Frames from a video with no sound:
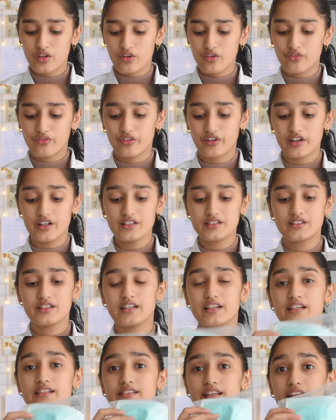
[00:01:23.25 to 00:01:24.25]
First
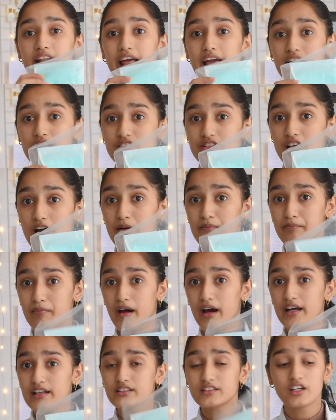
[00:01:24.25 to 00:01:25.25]
is an extra
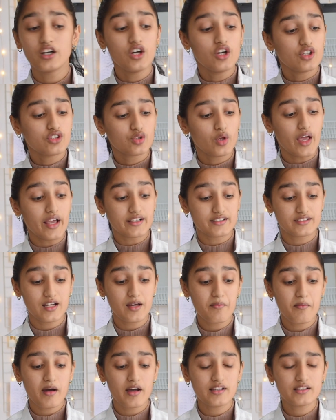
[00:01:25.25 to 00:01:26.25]
mask. So
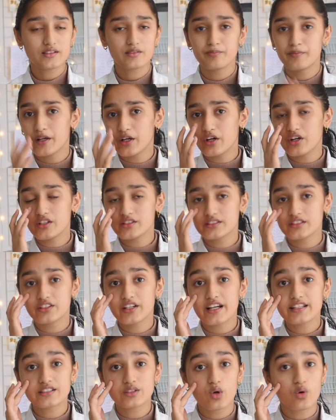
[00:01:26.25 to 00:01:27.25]
extra mask because, you
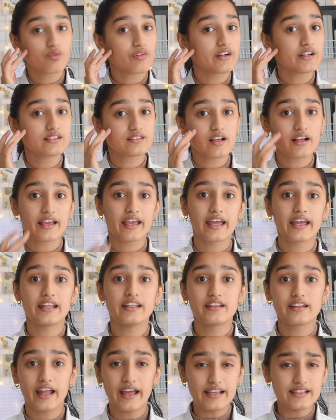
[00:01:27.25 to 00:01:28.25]
guys, COVID is
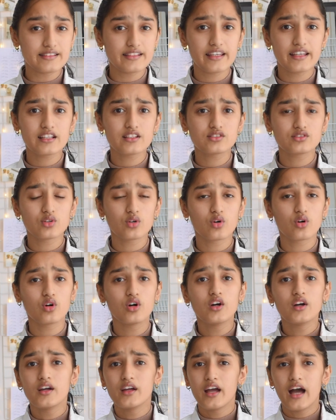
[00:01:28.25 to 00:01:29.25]
again rising.
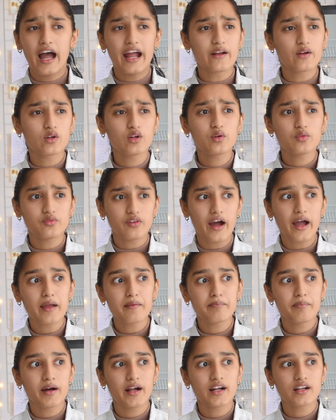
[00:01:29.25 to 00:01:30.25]
So I don't know
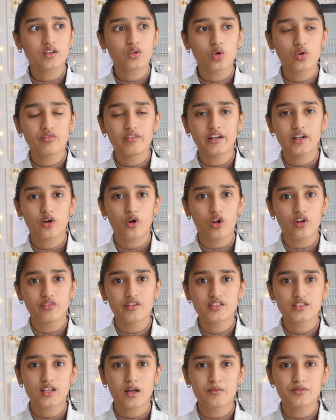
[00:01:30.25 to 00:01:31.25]
why, but COVID
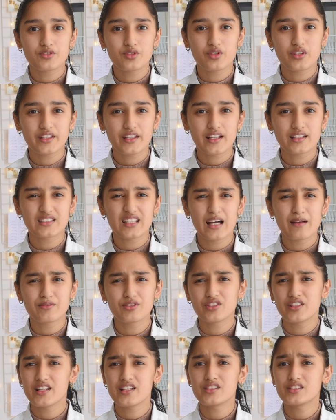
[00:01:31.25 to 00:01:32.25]
always comes during exams.
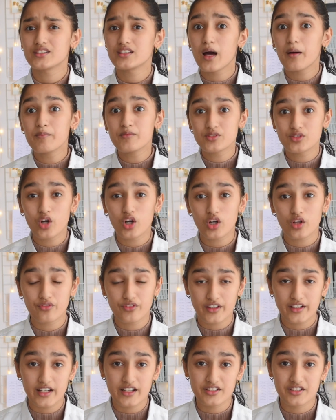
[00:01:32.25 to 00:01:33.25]
So there is some sort of
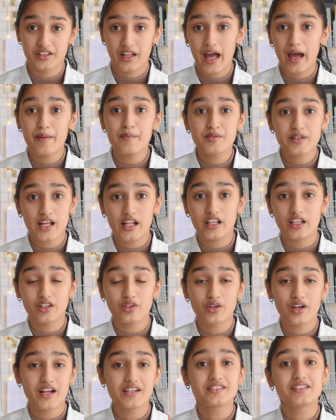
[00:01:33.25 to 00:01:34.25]
connection. I'm telling
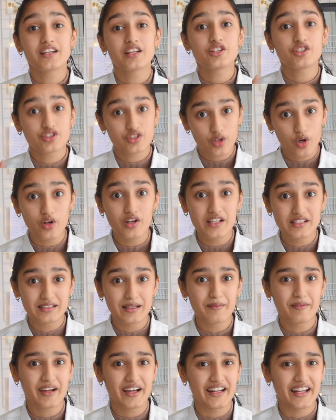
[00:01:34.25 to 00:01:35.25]
you guys, there is surely
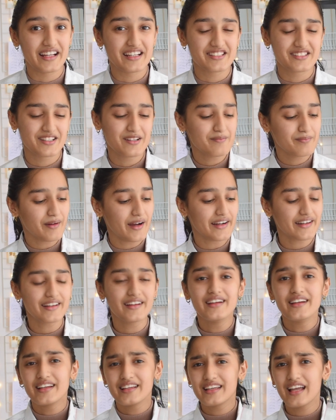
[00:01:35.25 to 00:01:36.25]
some connection. But
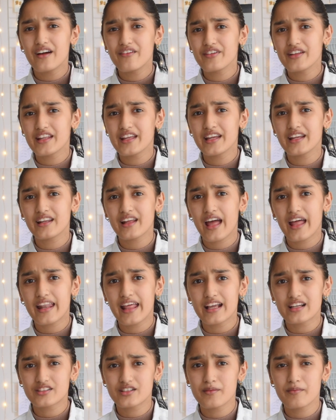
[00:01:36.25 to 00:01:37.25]
yeah, we need an
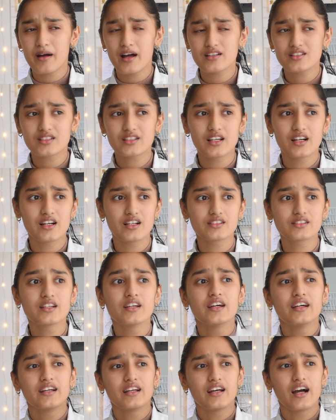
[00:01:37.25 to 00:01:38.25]
extra mask because
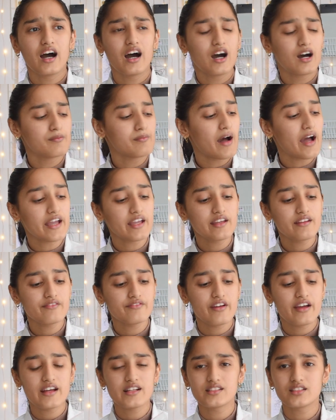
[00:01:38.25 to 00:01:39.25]
I
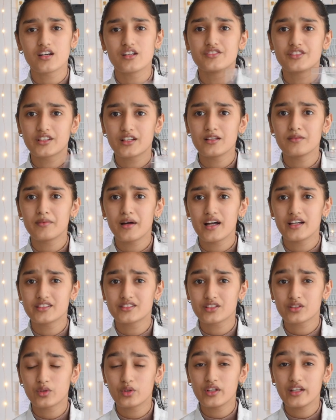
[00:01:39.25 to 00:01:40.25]
wear surgical
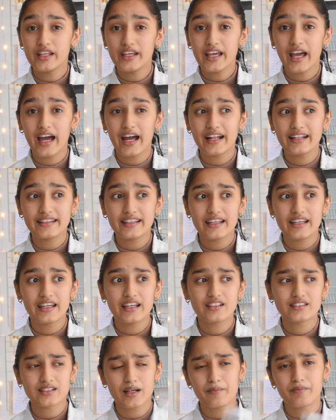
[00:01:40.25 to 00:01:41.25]
masks only and
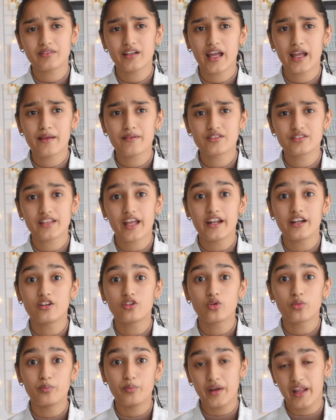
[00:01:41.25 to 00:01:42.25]
they sometimes tend
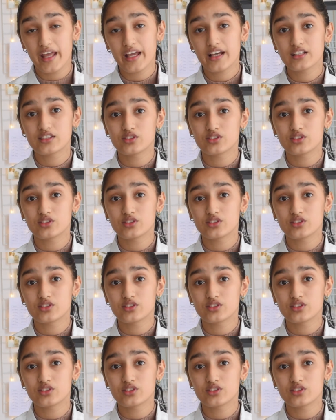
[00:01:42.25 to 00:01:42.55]
to break.